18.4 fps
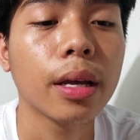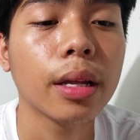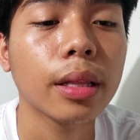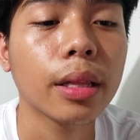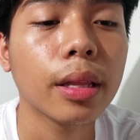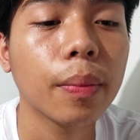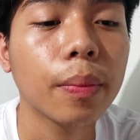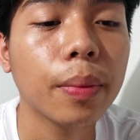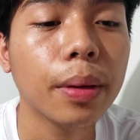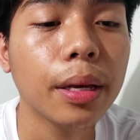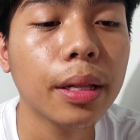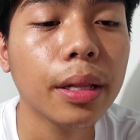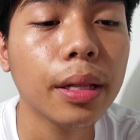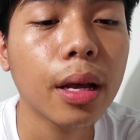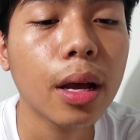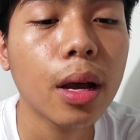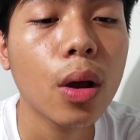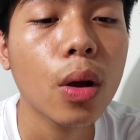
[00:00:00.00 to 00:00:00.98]
The
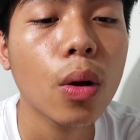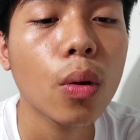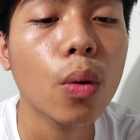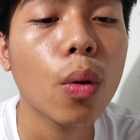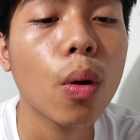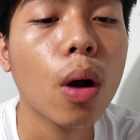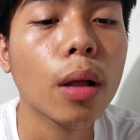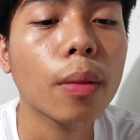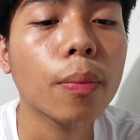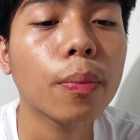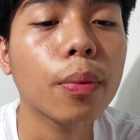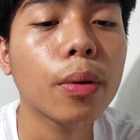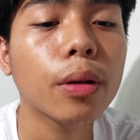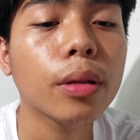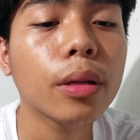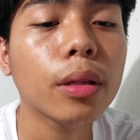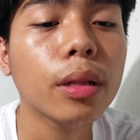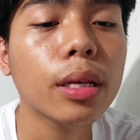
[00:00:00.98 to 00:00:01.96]
bean, who had
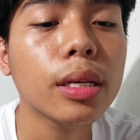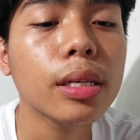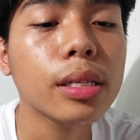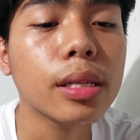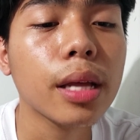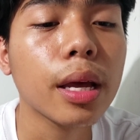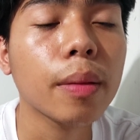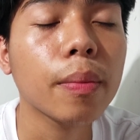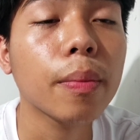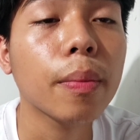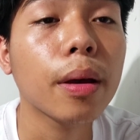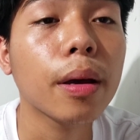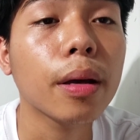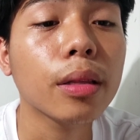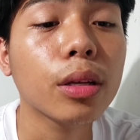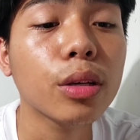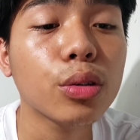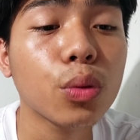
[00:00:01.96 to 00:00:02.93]
prudently stayed
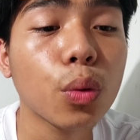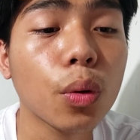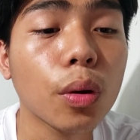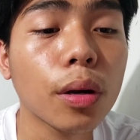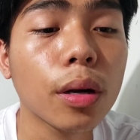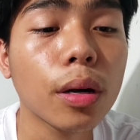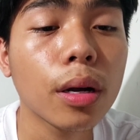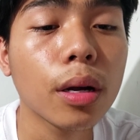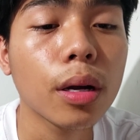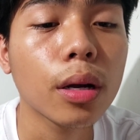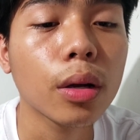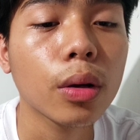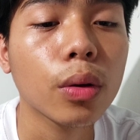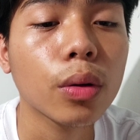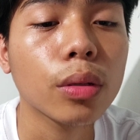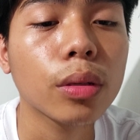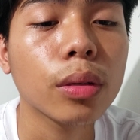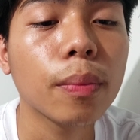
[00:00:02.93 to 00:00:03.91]
beyond the shore,
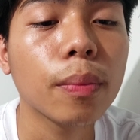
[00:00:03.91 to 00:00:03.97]
could